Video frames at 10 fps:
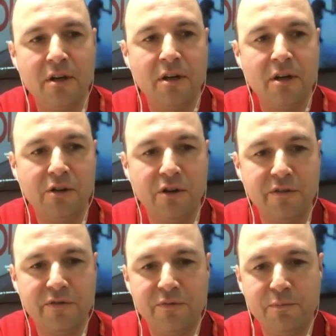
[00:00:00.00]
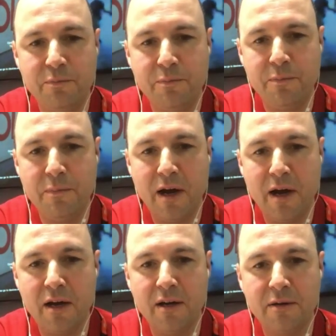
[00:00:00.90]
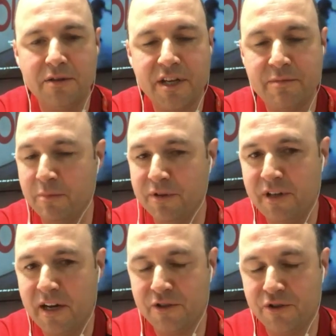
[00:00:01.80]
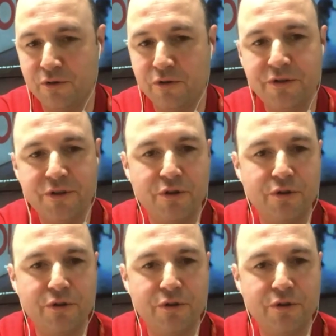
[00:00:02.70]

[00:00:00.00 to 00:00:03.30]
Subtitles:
a lot of team members in our stores who,